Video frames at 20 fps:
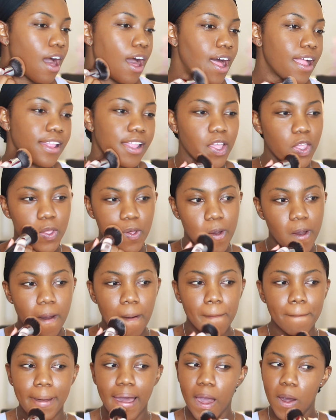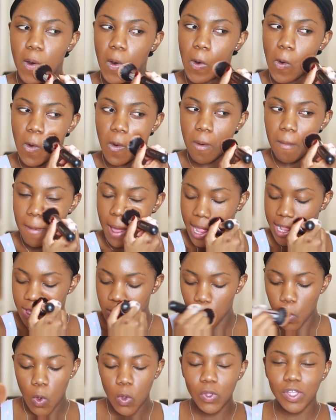And then you come back home and
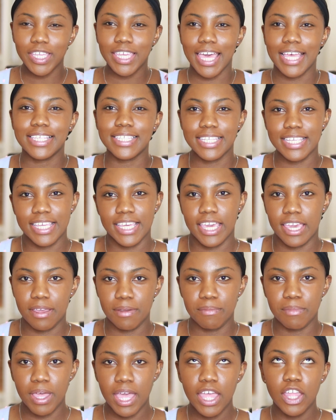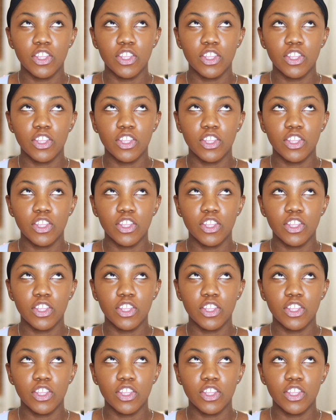the whole guessing game.